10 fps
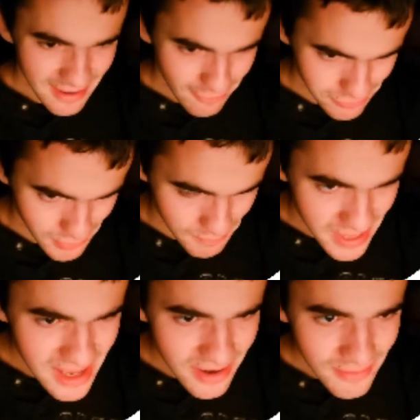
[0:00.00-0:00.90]
From a
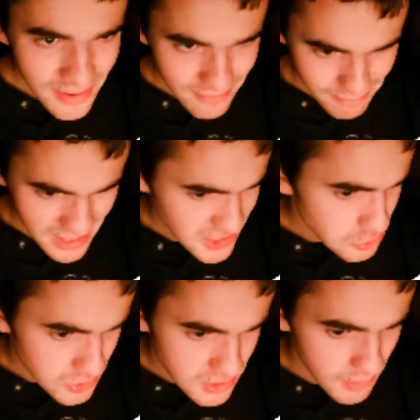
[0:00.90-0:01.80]
mere
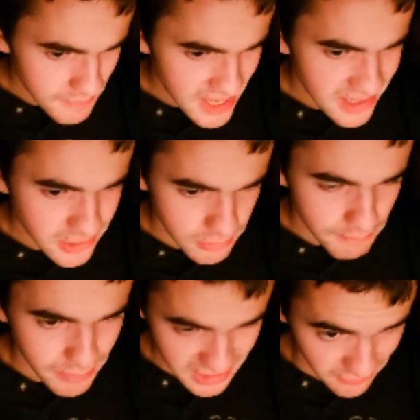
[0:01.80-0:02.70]
magical human being to a
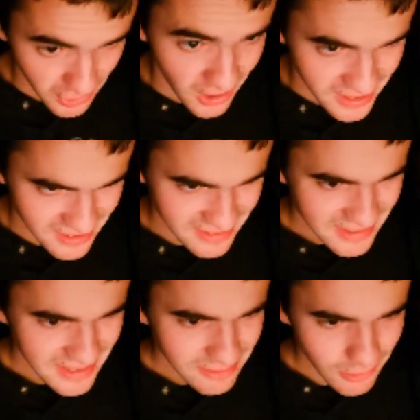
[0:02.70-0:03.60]
butterfly.
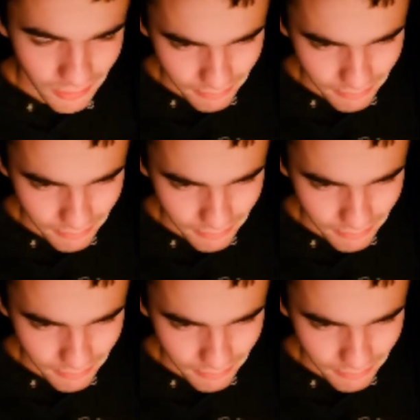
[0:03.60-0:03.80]
Well,